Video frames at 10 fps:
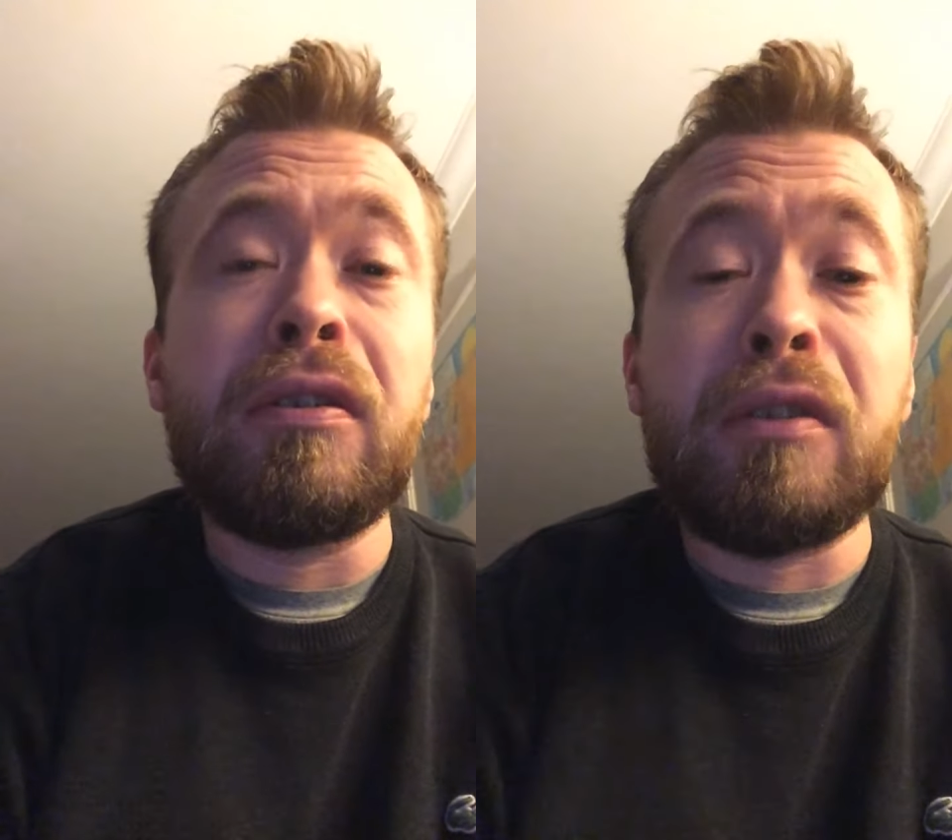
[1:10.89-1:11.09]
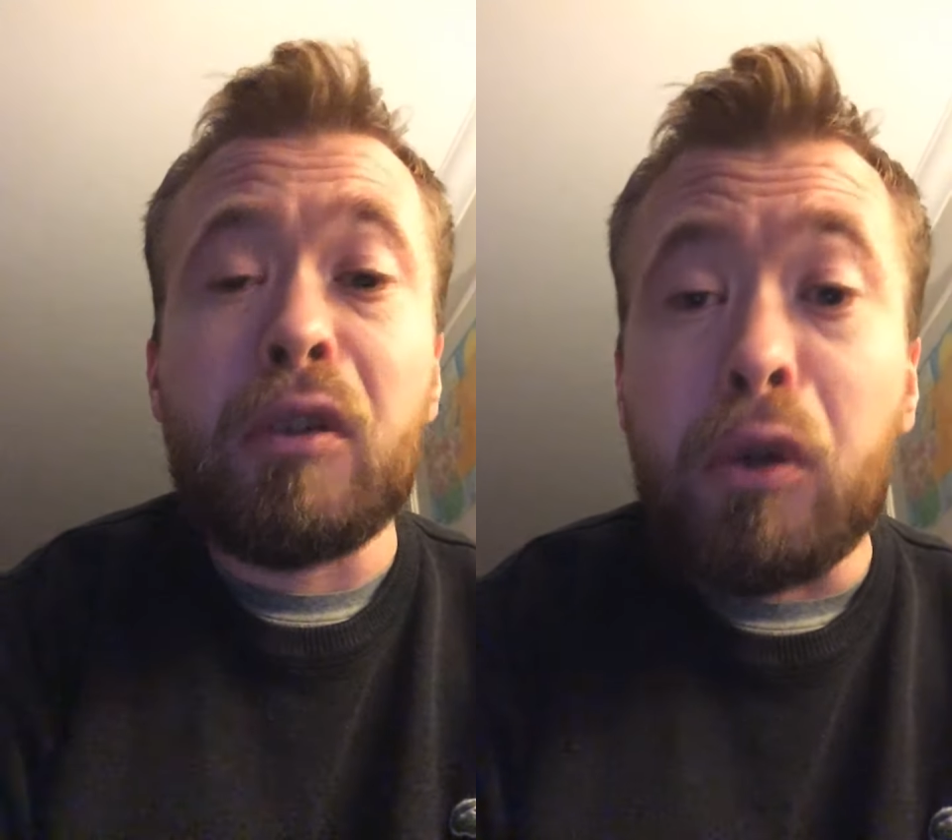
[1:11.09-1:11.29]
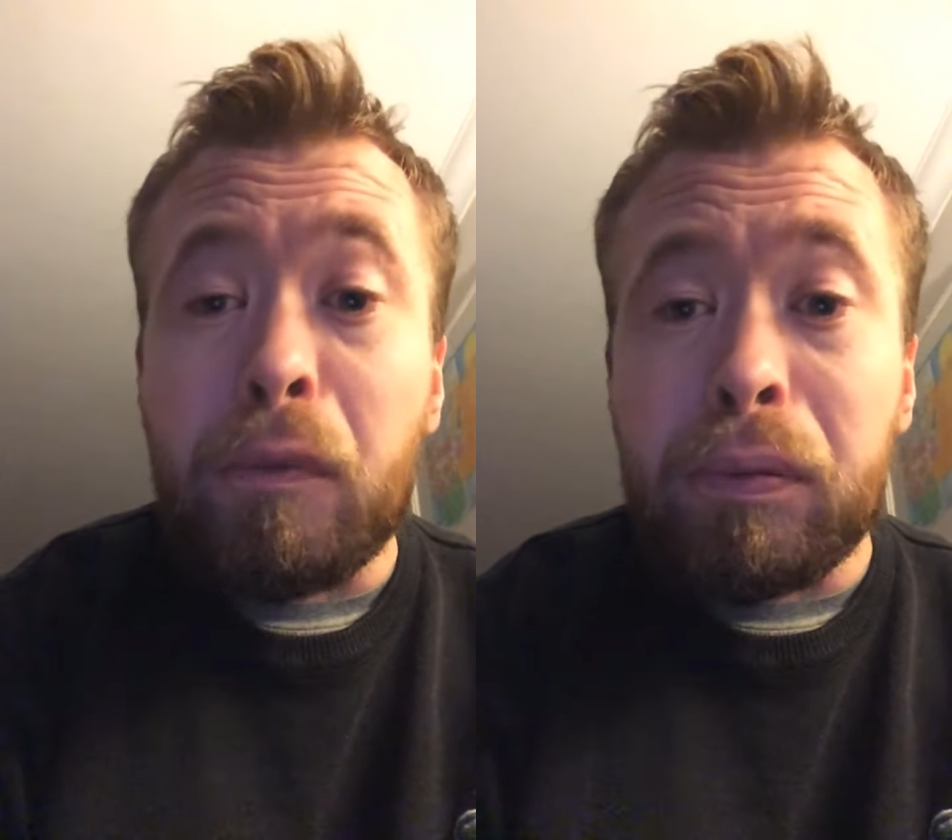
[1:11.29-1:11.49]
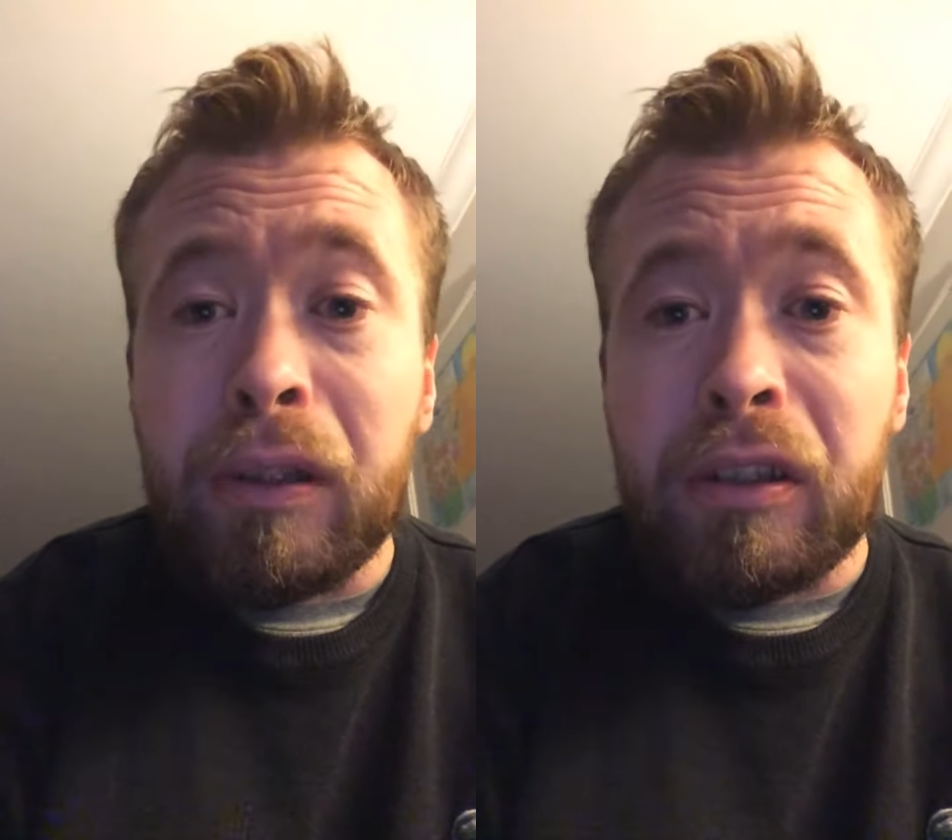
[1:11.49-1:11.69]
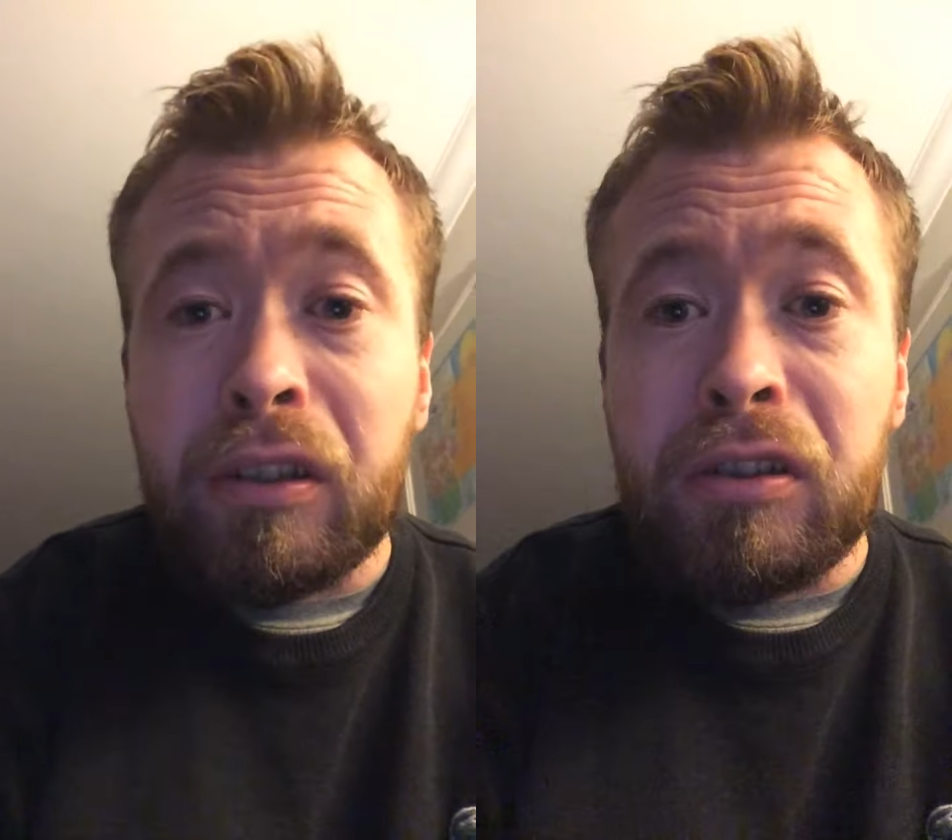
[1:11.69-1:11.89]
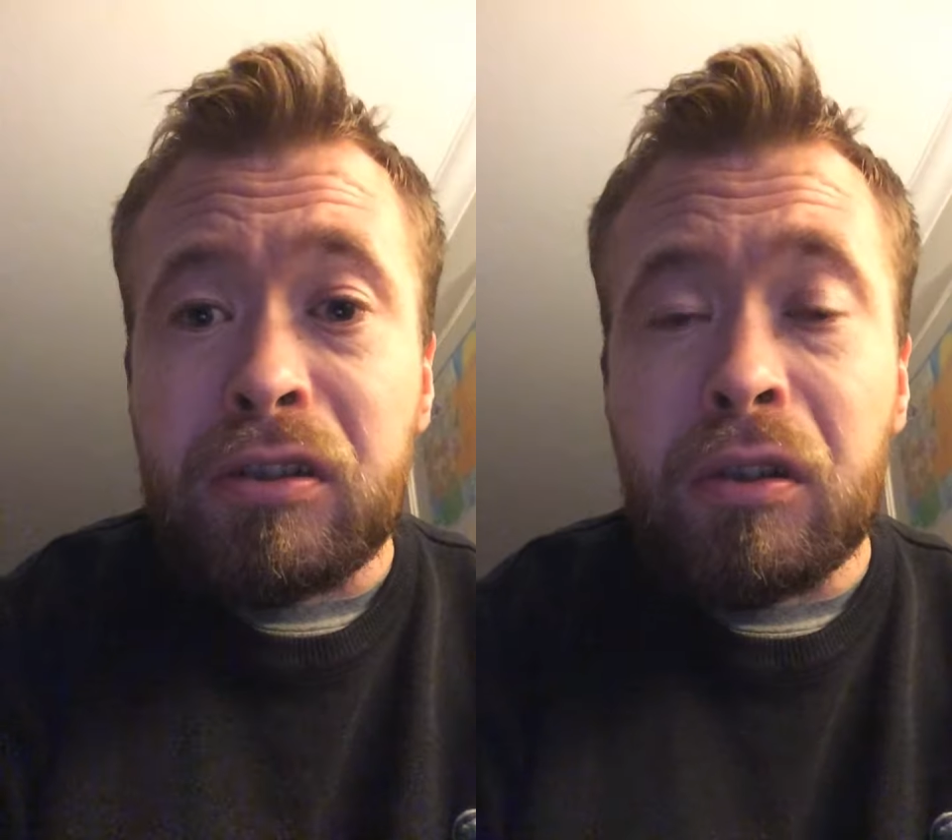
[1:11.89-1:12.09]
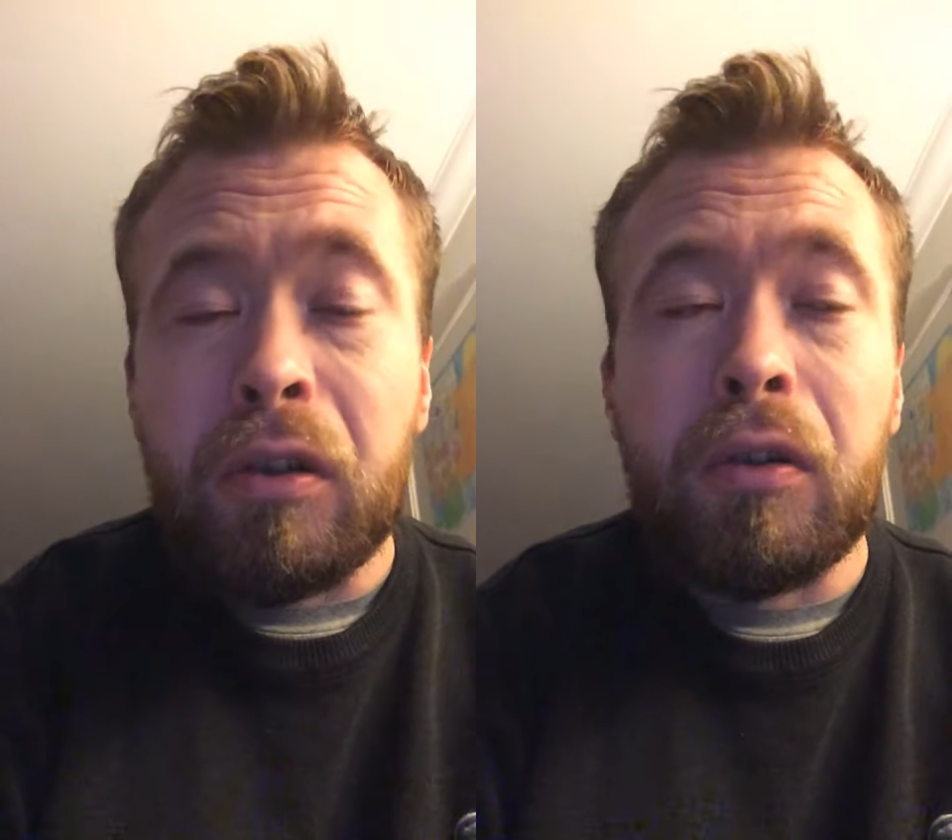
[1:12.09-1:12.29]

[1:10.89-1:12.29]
they're lawbreakers,